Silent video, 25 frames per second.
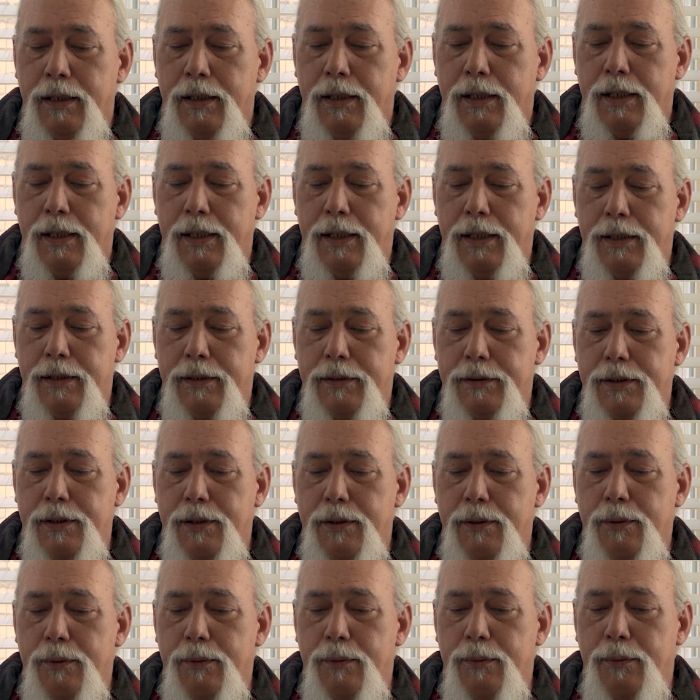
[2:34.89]
And
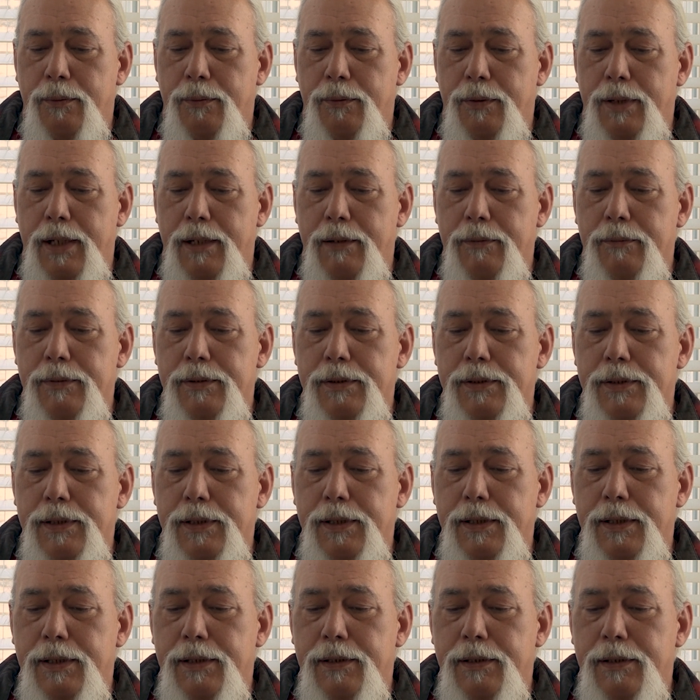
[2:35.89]
so that was
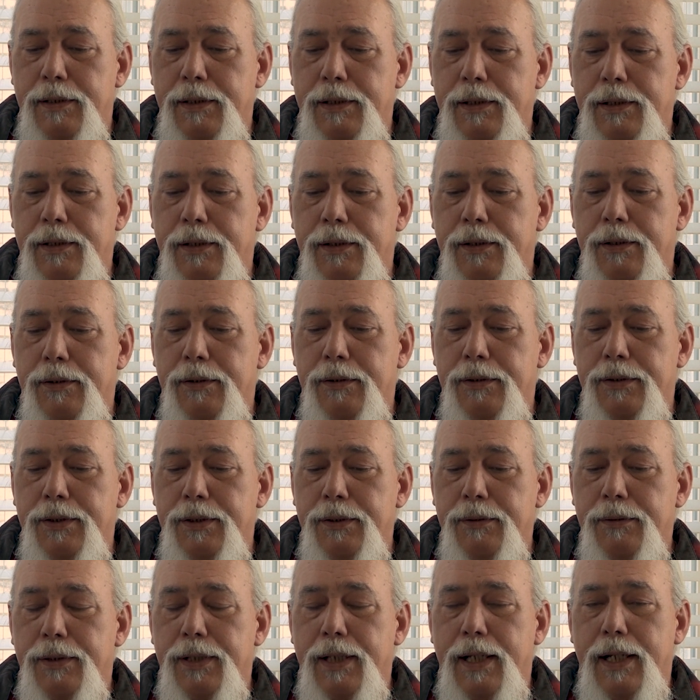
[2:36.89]
in the year
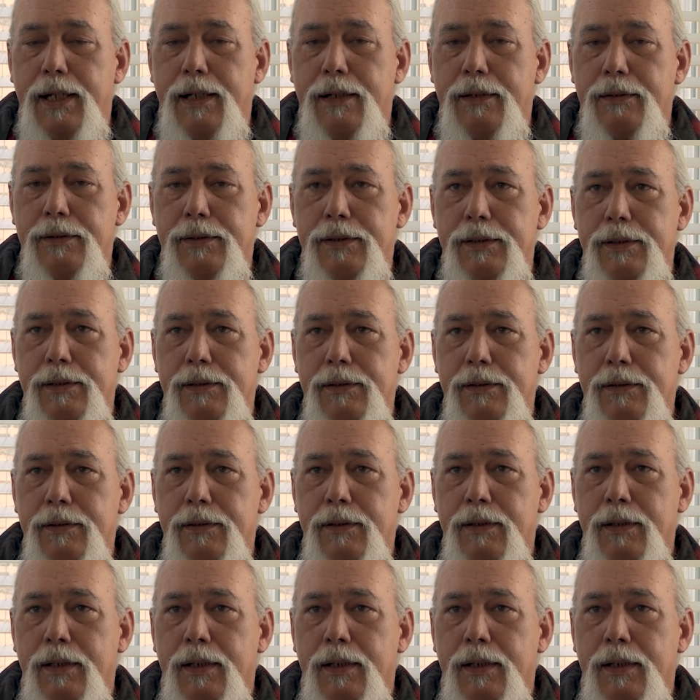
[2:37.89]
2000.